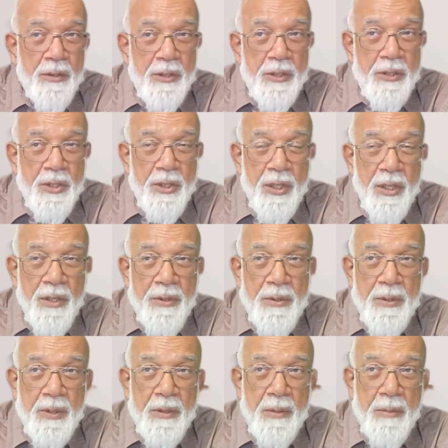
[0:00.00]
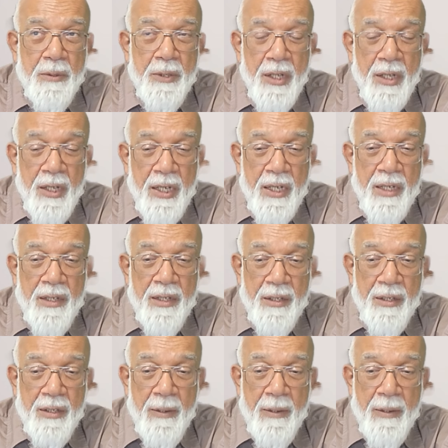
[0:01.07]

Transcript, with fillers: and the chest and the belly,